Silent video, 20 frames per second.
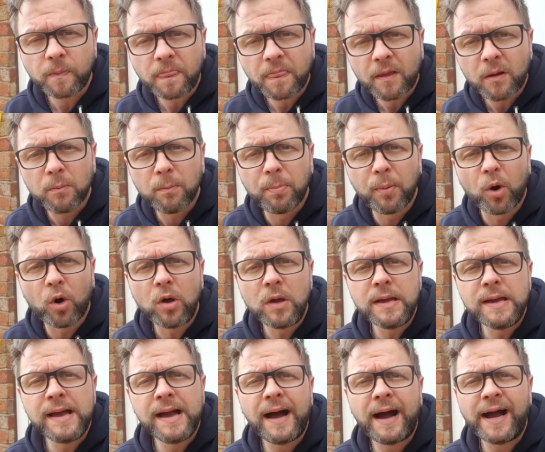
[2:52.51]
But
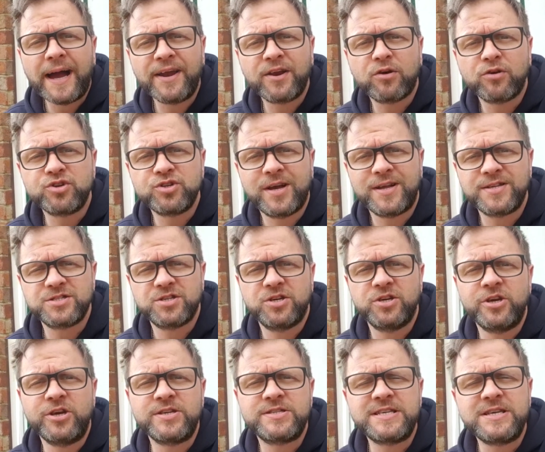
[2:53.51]
I had a good chat to
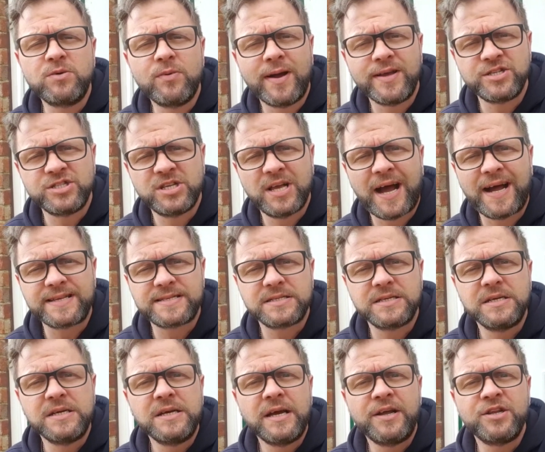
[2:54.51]
her, see where she's at,
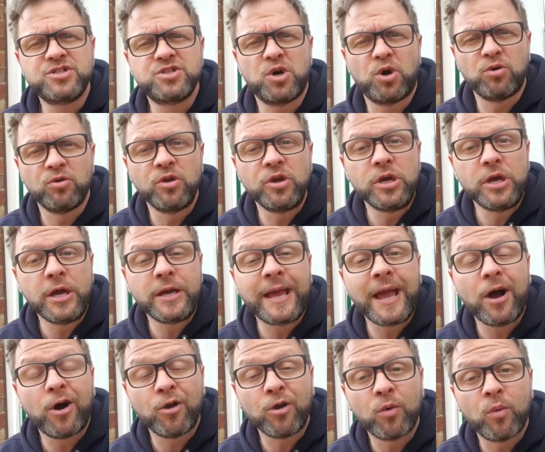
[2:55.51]
and told her
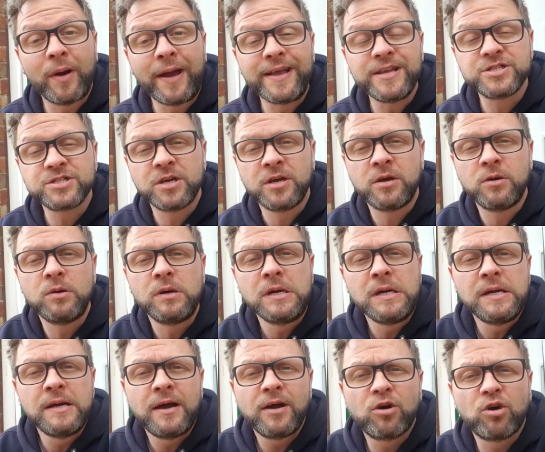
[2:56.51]
get on her way. So
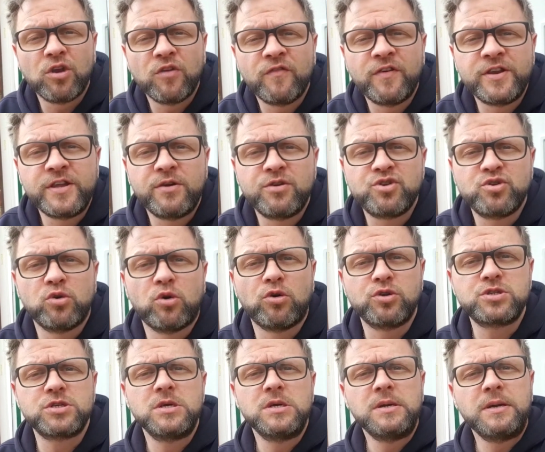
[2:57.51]
cut the video
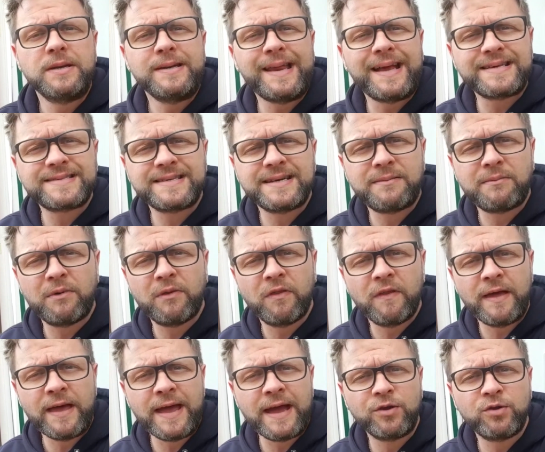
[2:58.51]
short. Next time on
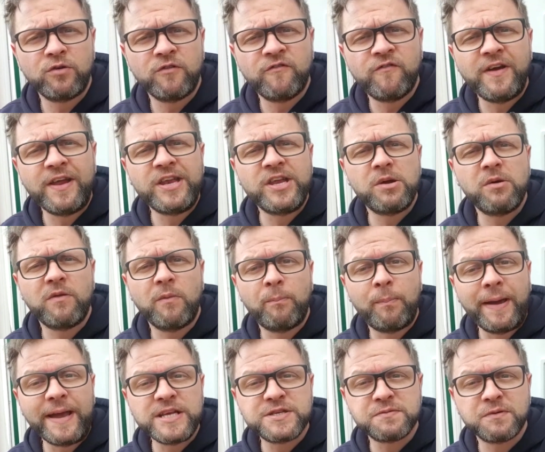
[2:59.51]
there, I'll do a video of the
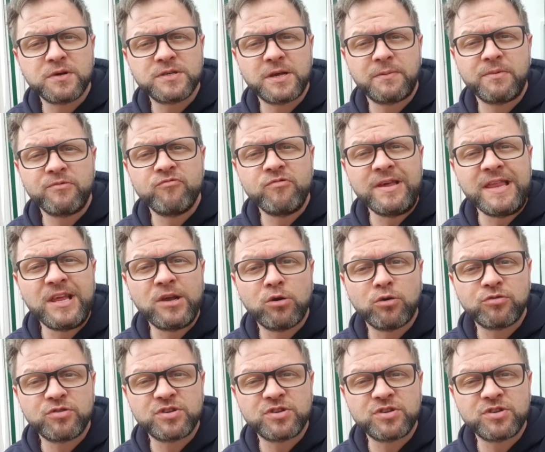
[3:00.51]
basement because that'll be really good to